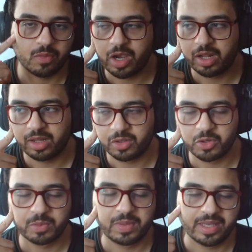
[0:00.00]
while
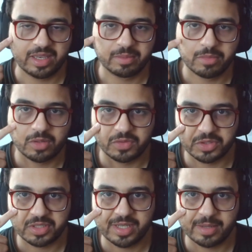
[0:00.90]
you're playing
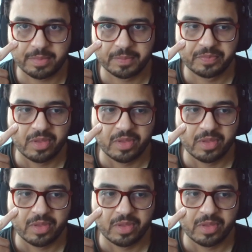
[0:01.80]
Marvel Snap.